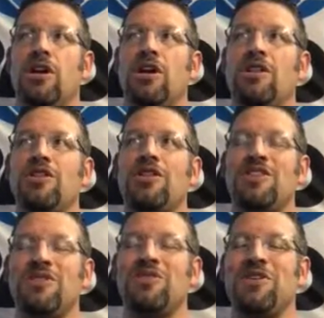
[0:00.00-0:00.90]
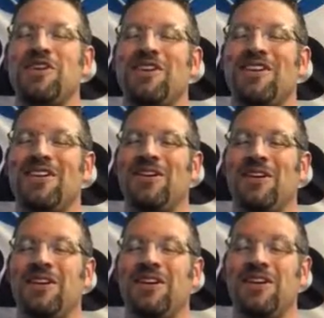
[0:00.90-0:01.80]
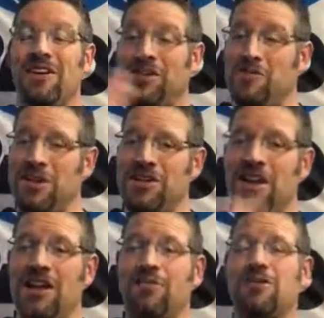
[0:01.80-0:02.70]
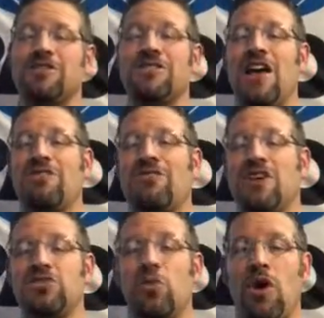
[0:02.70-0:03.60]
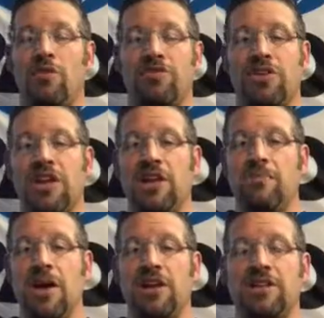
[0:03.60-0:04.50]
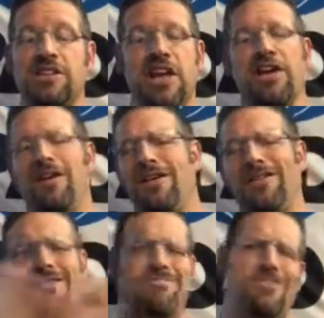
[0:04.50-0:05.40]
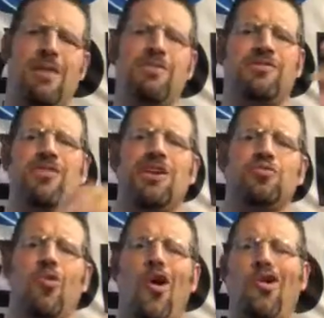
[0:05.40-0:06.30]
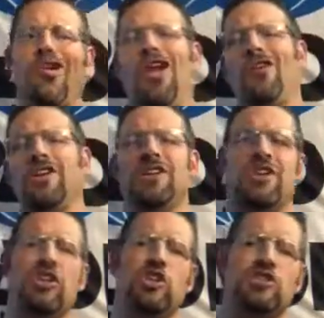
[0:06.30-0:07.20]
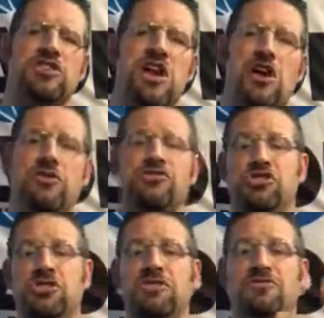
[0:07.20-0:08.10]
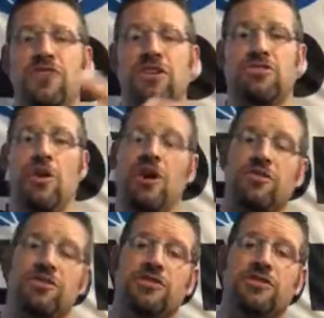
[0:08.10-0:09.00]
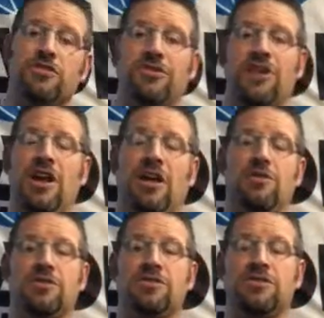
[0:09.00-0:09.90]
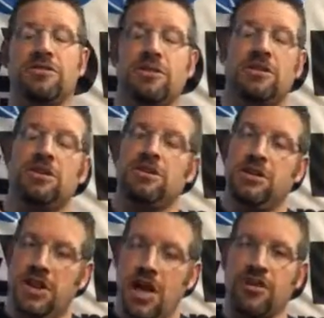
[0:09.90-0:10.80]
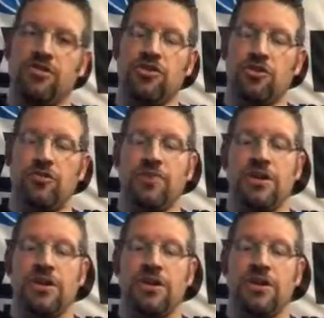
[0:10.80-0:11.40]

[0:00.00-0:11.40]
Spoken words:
Another thing that we here in Montana, where there's a lot of fresh water, we forget about is, hey, I'm in fresh water. I don't need to clean this out. I was just in fresh water for 2-3 hours. Not true.